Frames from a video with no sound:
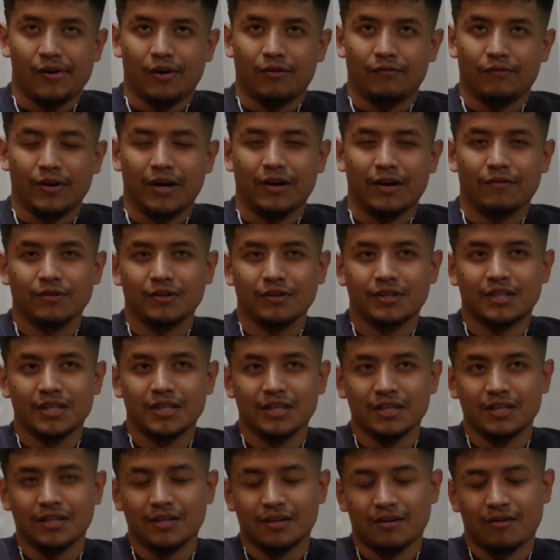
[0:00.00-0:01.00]
of
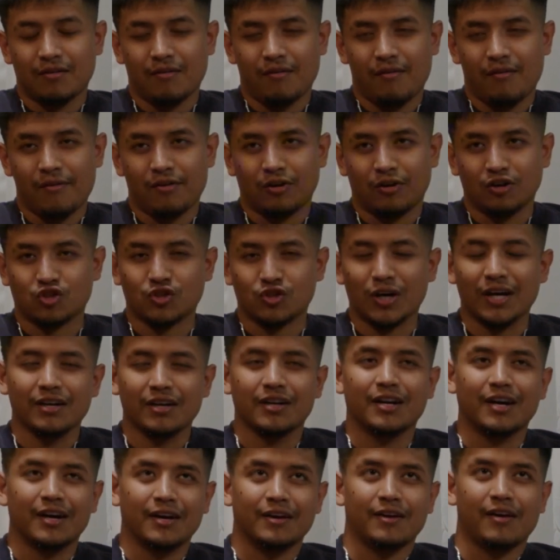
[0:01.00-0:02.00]
everything, or try to
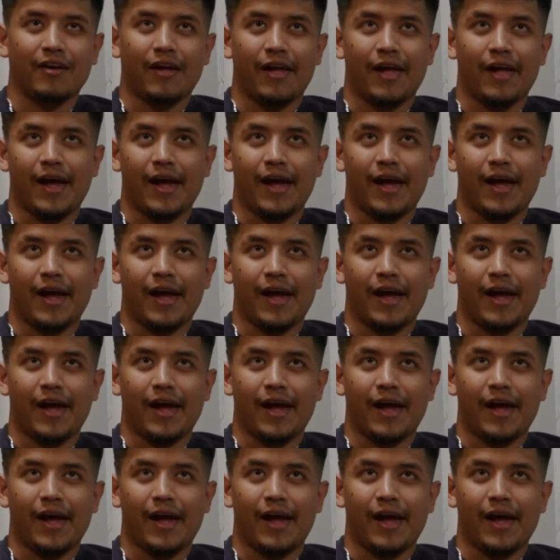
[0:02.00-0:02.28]
not